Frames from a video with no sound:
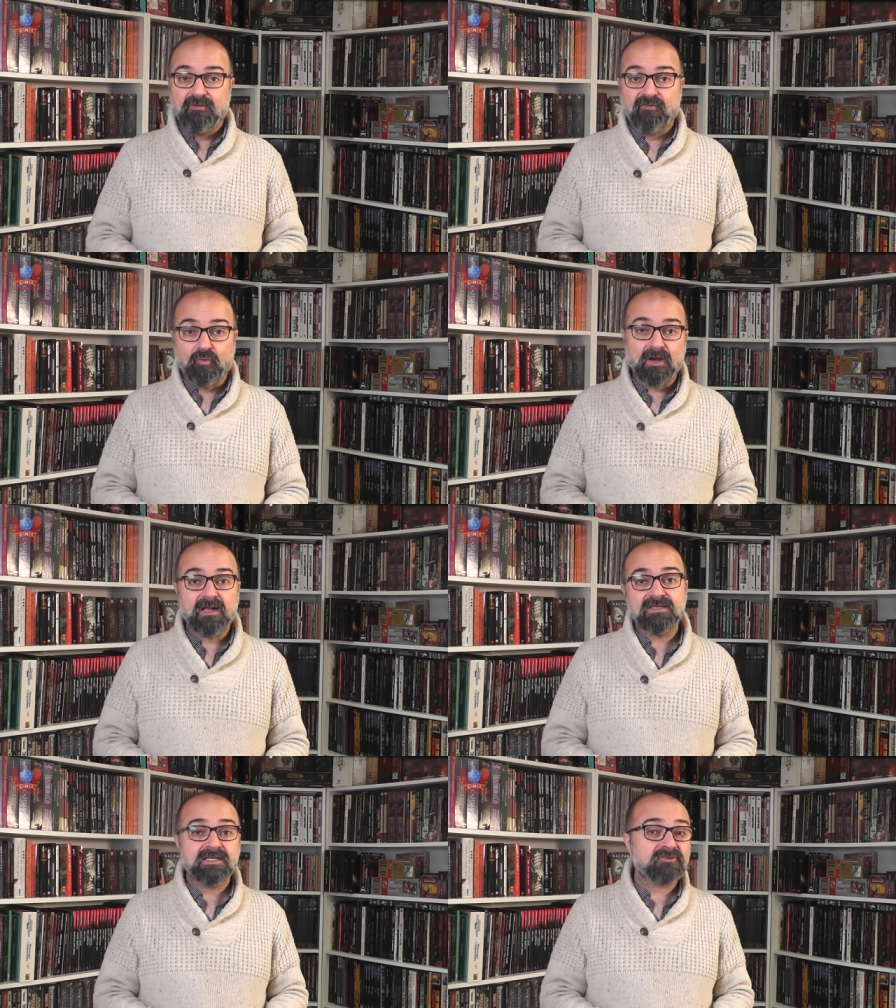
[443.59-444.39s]
4
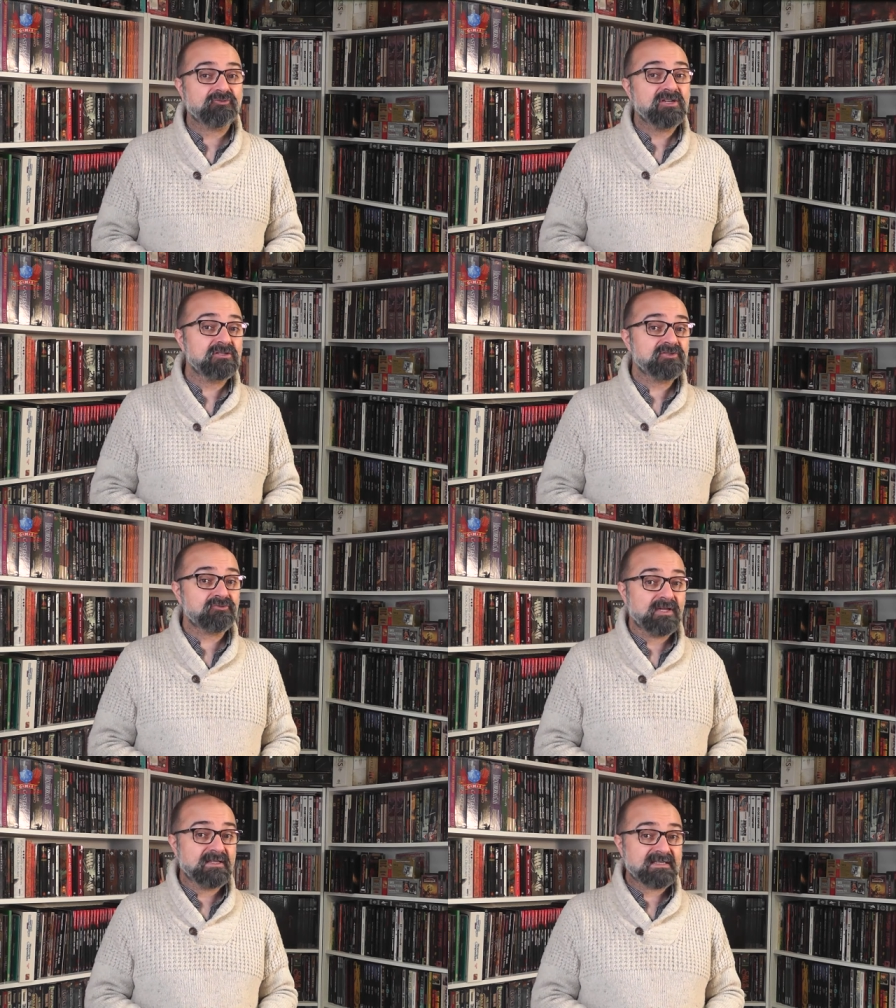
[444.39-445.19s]
alternate racial
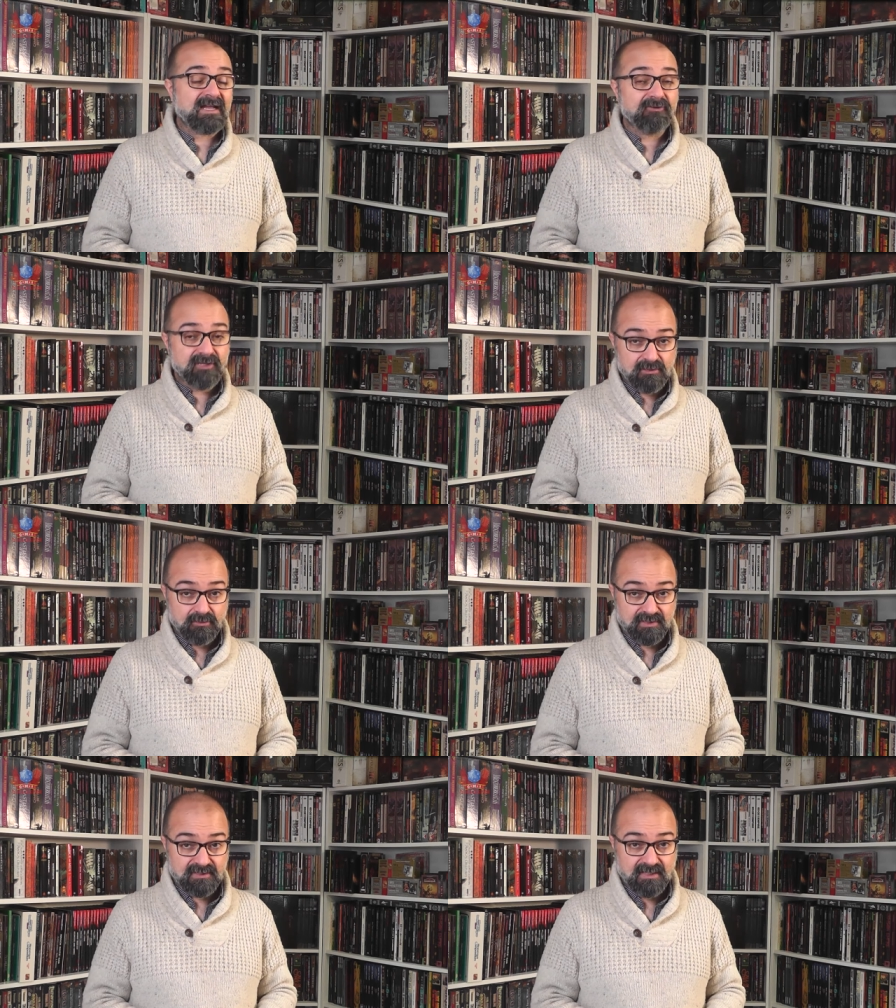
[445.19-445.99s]
traits are
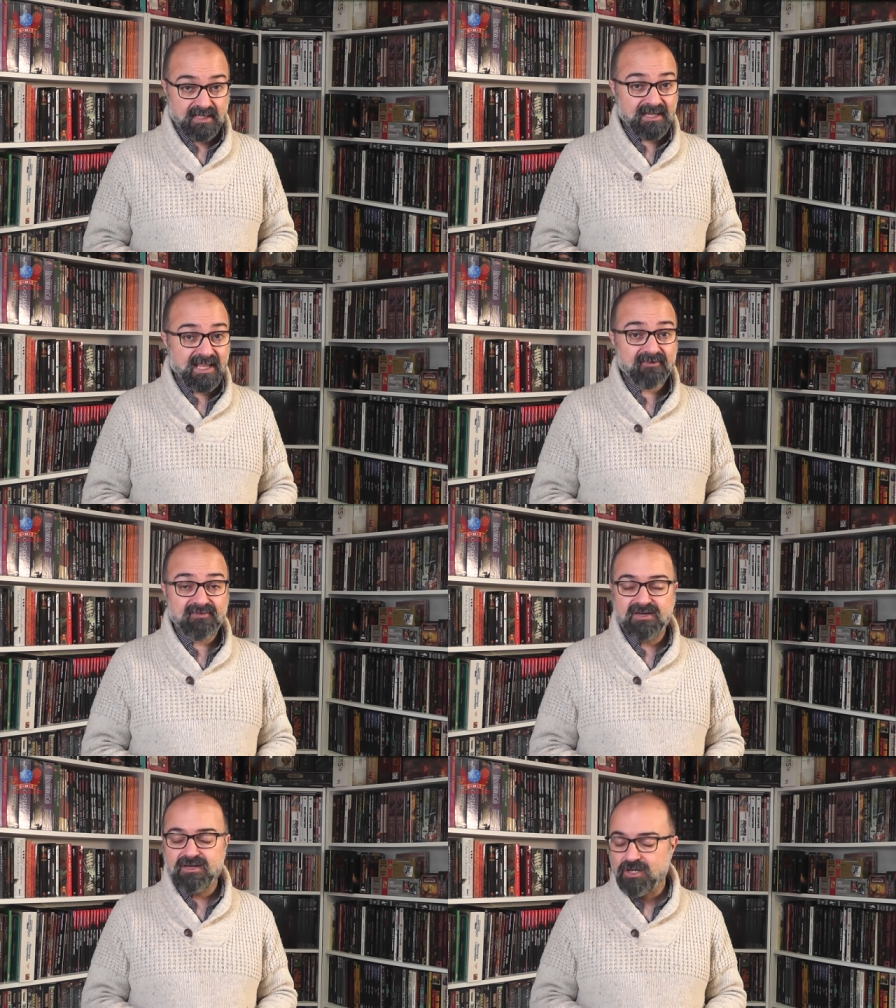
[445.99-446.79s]
included, and I have
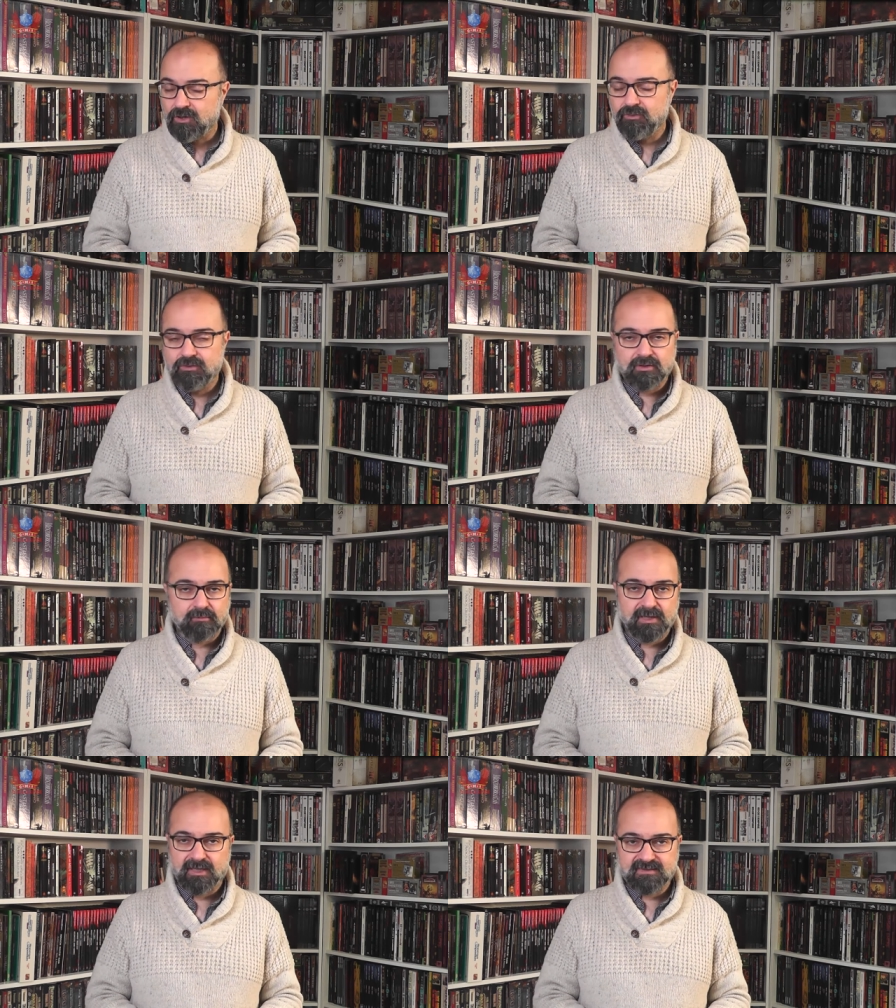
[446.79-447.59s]
no
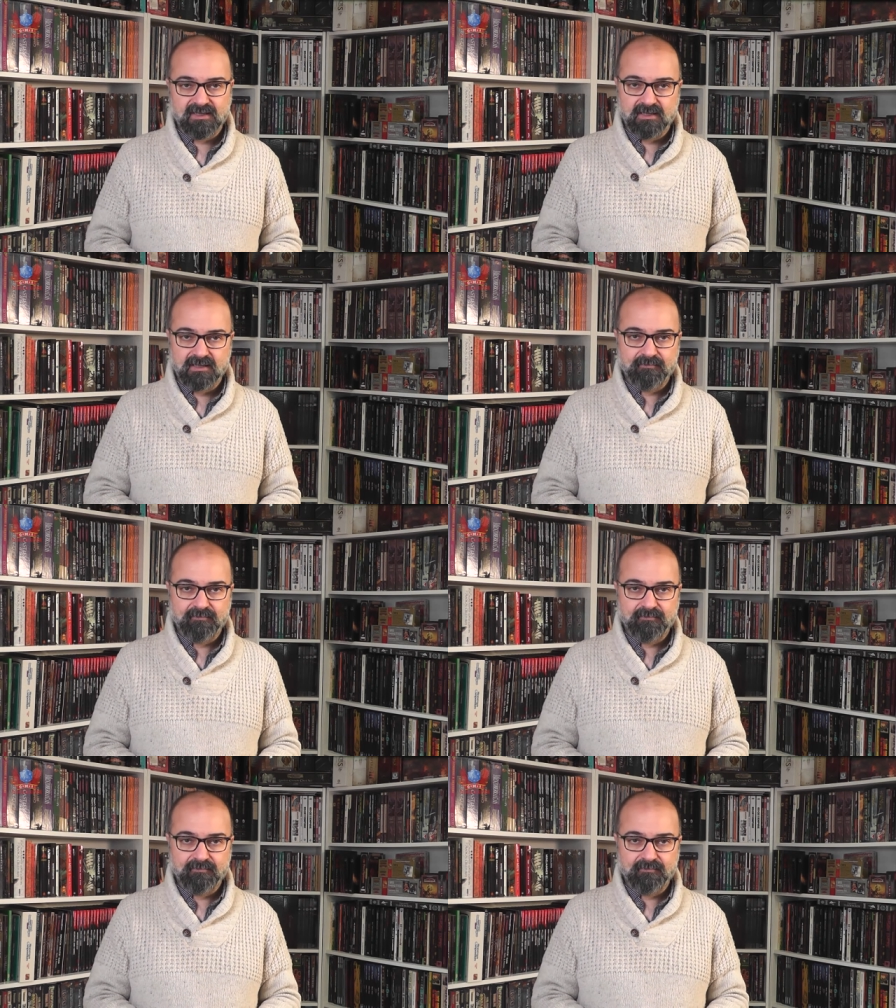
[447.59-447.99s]
complaints here.